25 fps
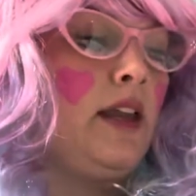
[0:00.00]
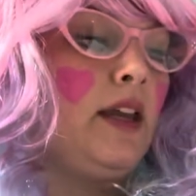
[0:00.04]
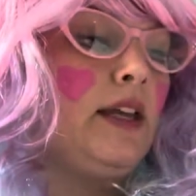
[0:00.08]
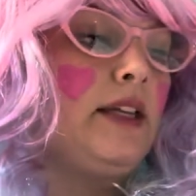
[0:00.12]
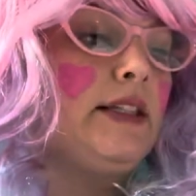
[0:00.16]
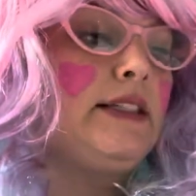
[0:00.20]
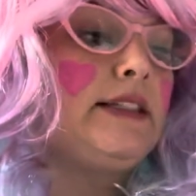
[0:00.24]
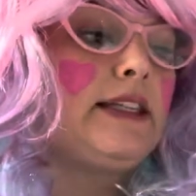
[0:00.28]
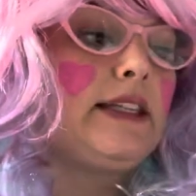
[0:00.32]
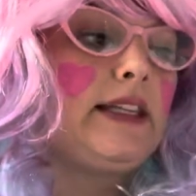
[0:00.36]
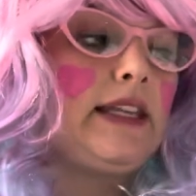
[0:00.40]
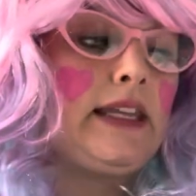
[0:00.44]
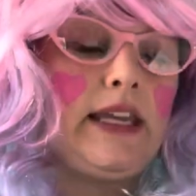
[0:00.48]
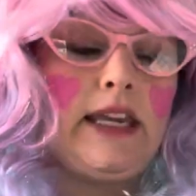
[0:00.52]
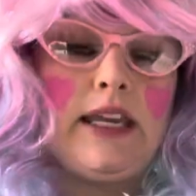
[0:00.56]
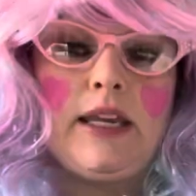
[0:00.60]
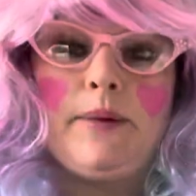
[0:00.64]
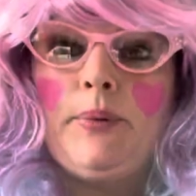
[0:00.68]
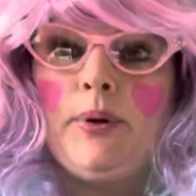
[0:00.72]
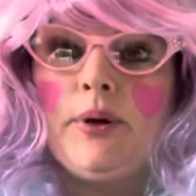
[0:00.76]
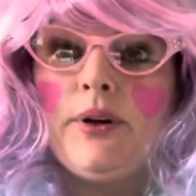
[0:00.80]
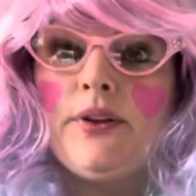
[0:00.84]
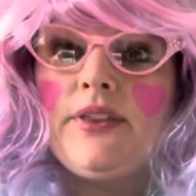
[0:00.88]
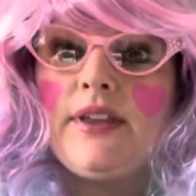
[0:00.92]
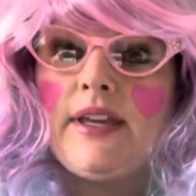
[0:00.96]
Did he
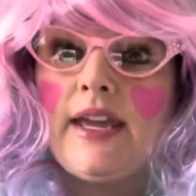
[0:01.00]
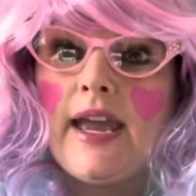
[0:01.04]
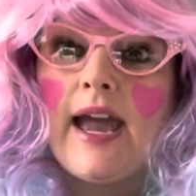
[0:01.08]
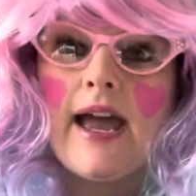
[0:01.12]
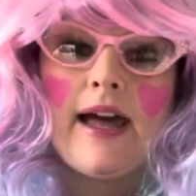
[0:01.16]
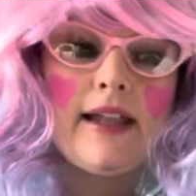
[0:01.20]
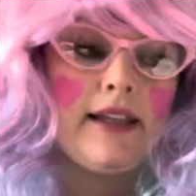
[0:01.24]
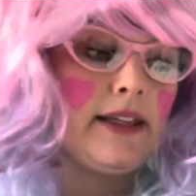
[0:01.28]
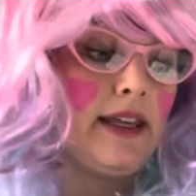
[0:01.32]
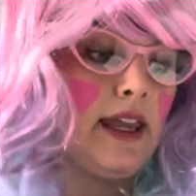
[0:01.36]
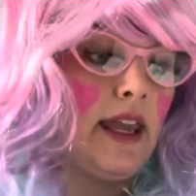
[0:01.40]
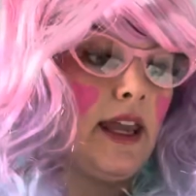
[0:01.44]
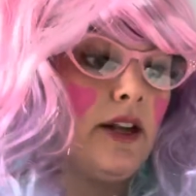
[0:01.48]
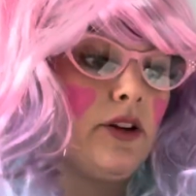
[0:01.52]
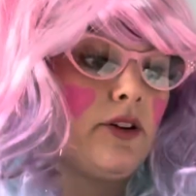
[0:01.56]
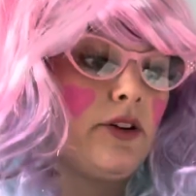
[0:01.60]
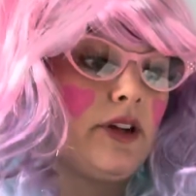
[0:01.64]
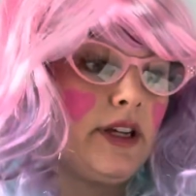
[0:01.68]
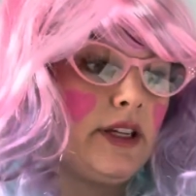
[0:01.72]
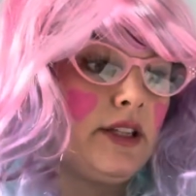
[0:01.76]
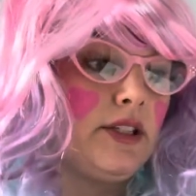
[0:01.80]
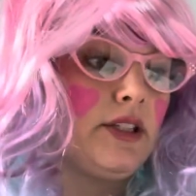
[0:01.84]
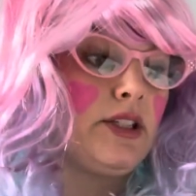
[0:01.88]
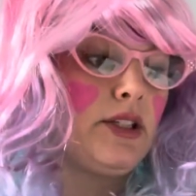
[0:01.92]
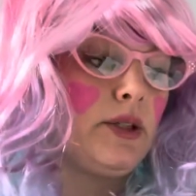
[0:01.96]
put the alligator
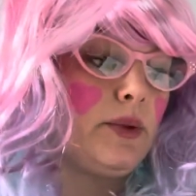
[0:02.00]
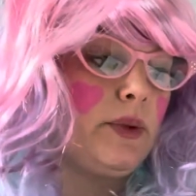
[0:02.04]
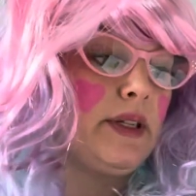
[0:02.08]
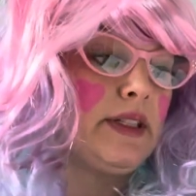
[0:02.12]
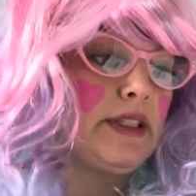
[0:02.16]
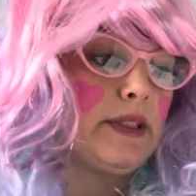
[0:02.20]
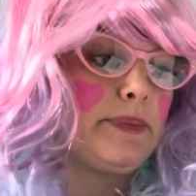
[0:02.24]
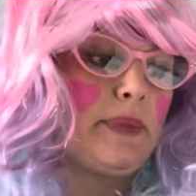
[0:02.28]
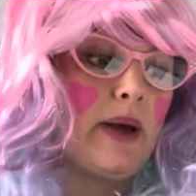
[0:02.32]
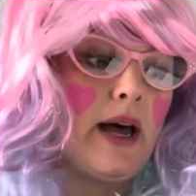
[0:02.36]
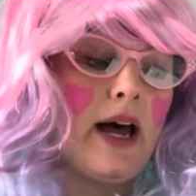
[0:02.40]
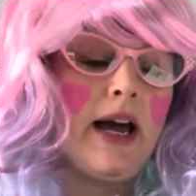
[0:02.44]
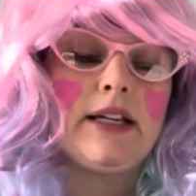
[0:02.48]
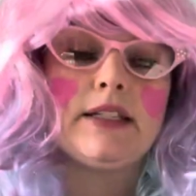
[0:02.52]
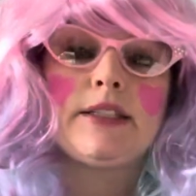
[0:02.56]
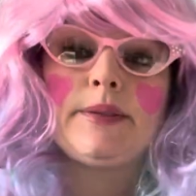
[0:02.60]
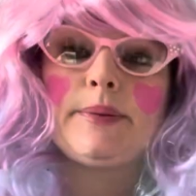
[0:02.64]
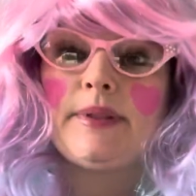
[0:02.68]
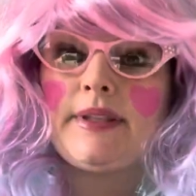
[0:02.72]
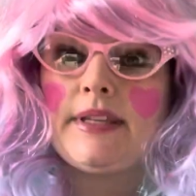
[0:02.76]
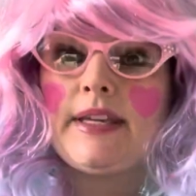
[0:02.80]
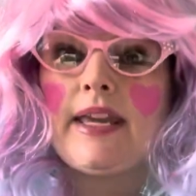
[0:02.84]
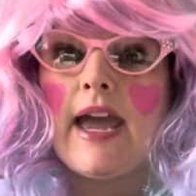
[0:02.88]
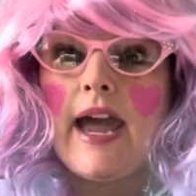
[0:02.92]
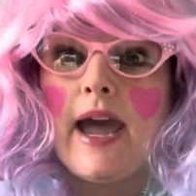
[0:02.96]
into his box
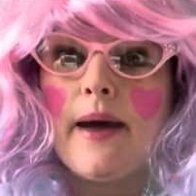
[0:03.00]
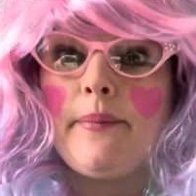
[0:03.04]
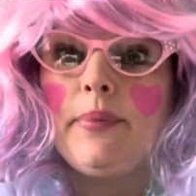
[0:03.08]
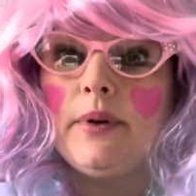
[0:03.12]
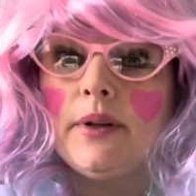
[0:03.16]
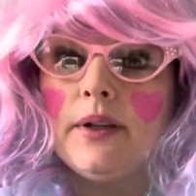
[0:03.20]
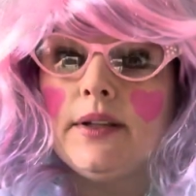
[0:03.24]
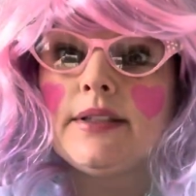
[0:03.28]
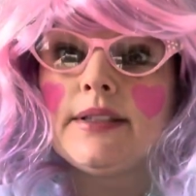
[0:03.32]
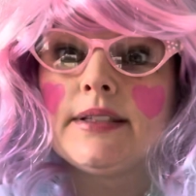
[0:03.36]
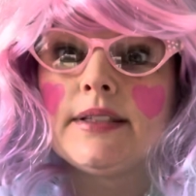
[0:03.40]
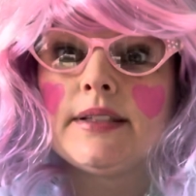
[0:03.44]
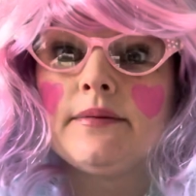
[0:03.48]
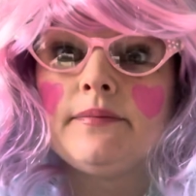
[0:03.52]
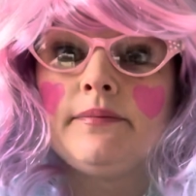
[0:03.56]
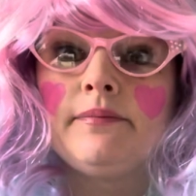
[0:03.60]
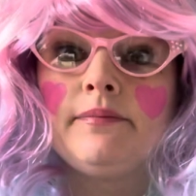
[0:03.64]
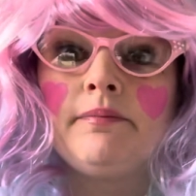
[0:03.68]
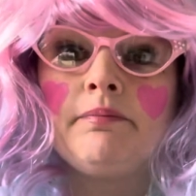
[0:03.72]
with the apples?